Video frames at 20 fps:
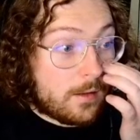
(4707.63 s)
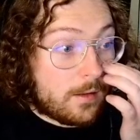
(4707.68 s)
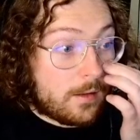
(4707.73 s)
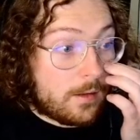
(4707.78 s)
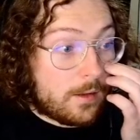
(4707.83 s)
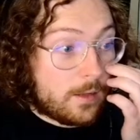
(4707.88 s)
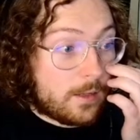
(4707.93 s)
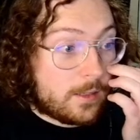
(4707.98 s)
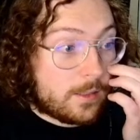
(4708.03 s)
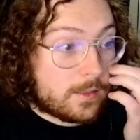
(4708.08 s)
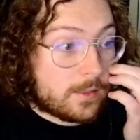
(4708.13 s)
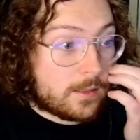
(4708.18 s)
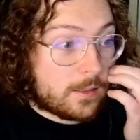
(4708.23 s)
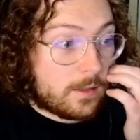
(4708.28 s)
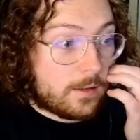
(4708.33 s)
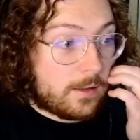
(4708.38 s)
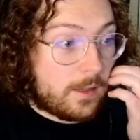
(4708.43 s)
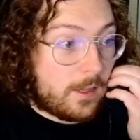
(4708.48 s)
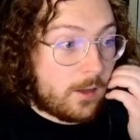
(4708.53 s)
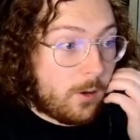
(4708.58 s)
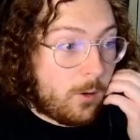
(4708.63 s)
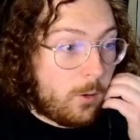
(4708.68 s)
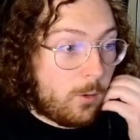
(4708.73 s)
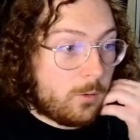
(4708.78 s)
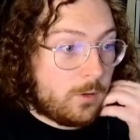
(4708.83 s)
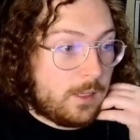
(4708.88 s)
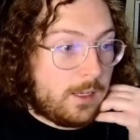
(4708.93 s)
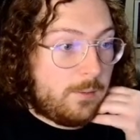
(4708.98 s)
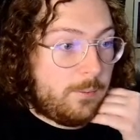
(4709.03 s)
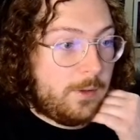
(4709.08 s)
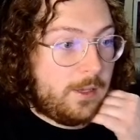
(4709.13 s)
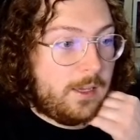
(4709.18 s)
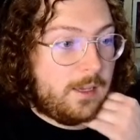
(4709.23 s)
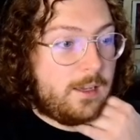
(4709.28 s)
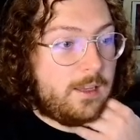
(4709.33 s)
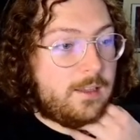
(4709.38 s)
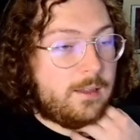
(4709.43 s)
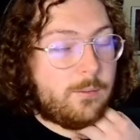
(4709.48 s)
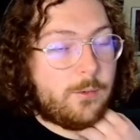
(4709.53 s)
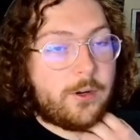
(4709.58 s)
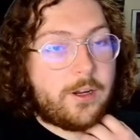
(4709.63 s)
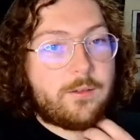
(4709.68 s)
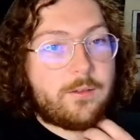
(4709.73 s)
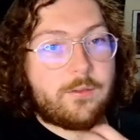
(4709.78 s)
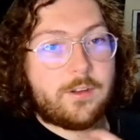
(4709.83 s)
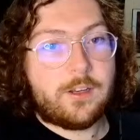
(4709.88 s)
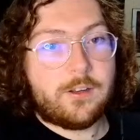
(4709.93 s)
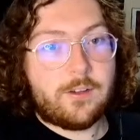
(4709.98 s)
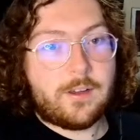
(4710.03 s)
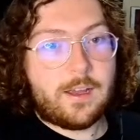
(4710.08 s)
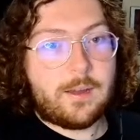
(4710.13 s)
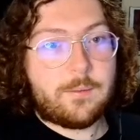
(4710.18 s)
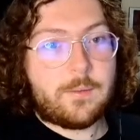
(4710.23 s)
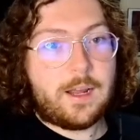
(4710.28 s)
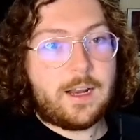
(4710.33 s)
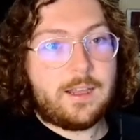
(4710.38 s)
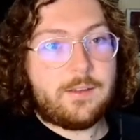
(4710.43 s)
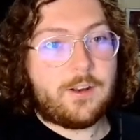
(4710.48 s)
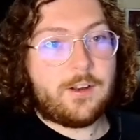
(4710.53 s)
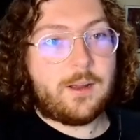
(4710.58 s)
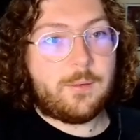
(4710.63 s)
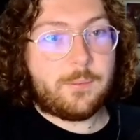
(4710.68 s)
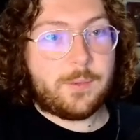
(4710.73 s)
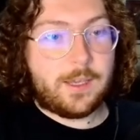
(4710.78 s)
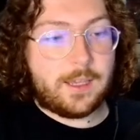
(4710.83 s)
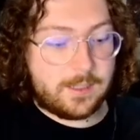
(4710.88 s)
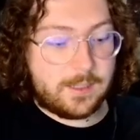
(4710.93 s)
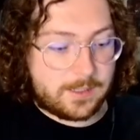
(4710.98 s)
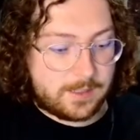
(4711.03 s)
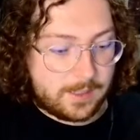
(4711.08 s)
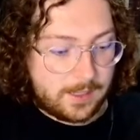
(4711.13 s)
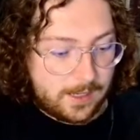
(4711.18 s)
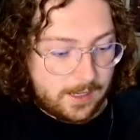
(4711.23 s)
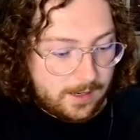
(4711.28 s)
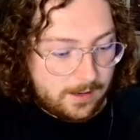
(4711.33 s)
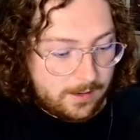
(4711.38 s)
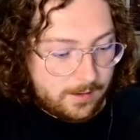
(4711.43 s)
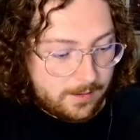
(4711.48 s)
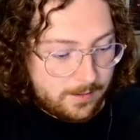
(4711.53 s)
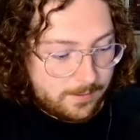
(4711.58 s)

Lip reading: It is the only Pinky and the Brain video game. Not even on PC?